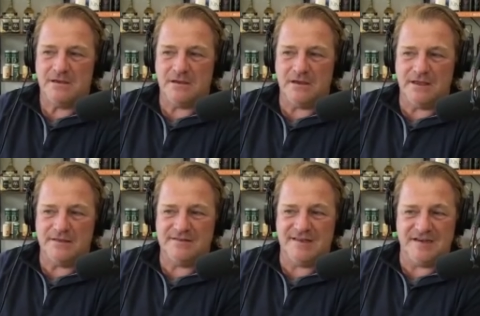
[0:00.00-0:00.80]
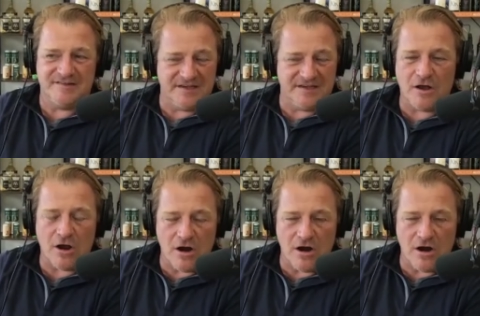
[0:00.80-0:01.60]
eh, D2C is
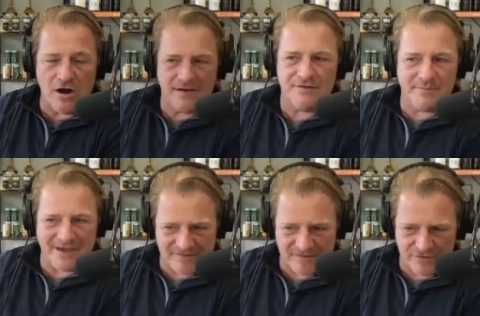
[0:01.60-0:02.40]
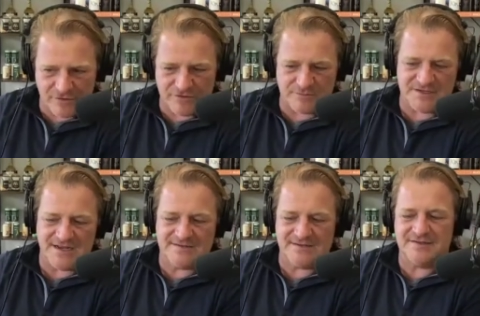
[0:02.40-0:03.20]
hard under the best of
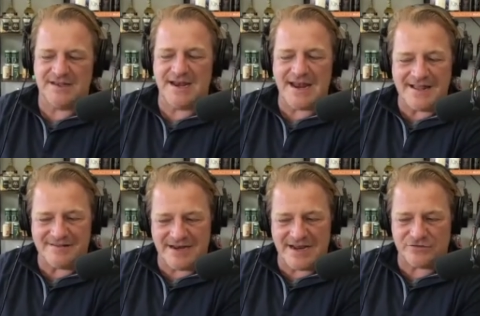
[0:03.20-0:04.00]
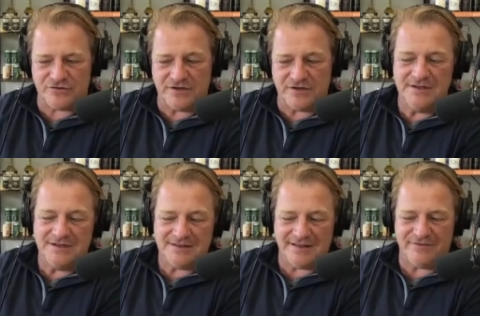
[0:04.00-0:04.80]
circumstances. That adds an extra
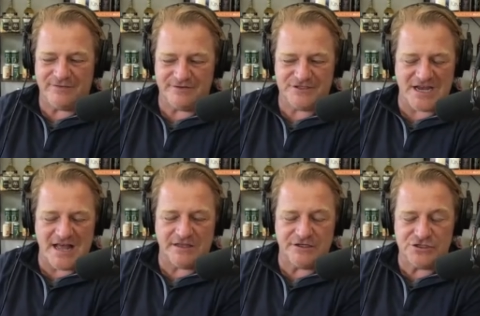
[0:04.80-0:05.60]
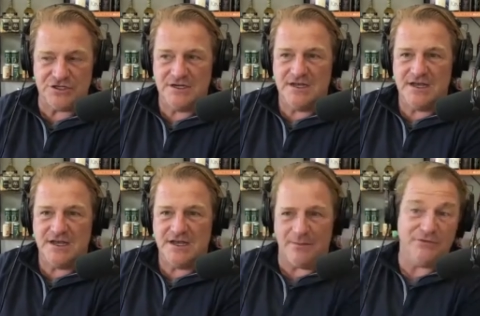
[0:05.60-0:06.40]
level of challenge.
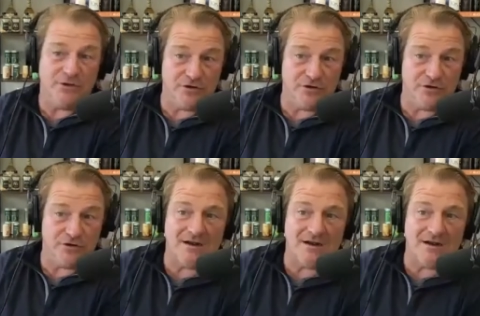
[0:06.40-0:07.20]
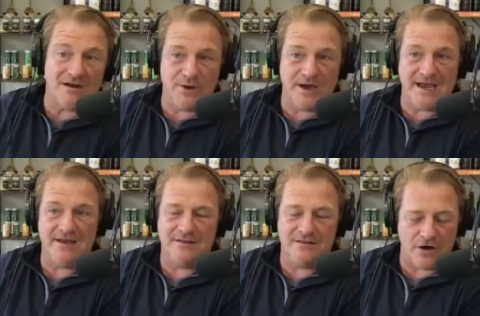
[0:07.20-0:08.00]
Um, we've learned a lot along the
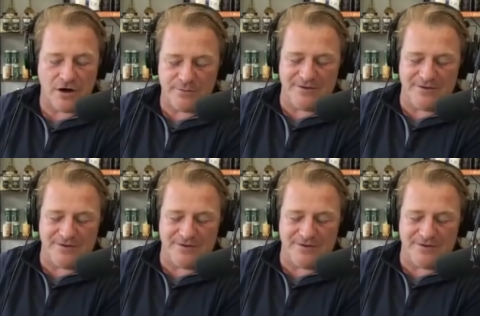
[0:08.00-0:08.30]
way. The hard,